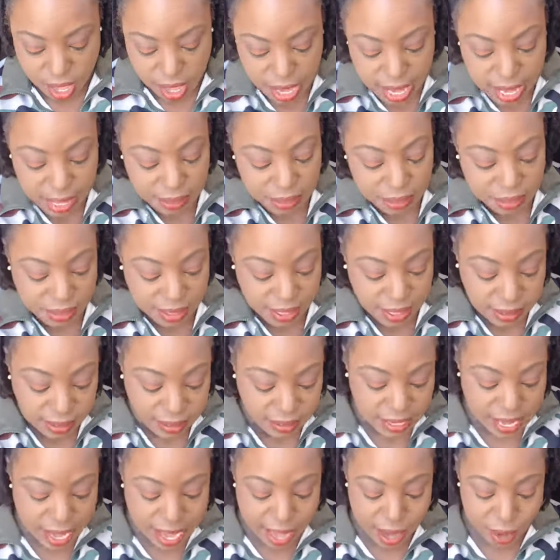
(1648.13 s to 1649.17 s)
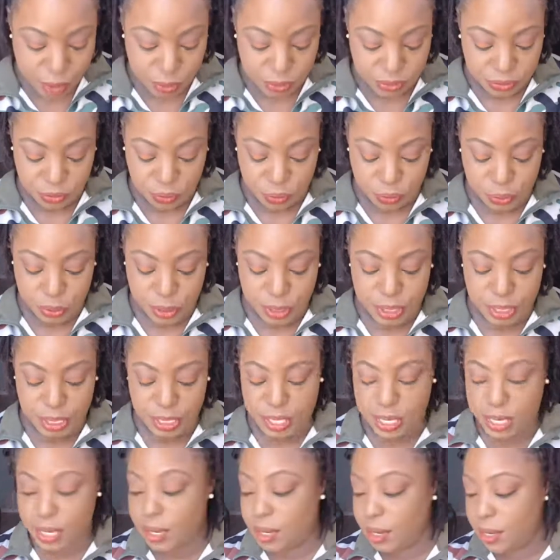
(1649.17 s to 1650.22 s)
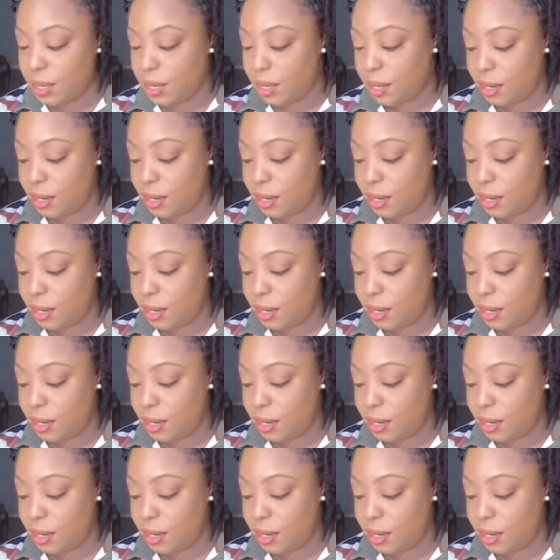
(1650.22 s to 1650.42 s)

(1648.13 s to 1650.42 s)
And this, I was really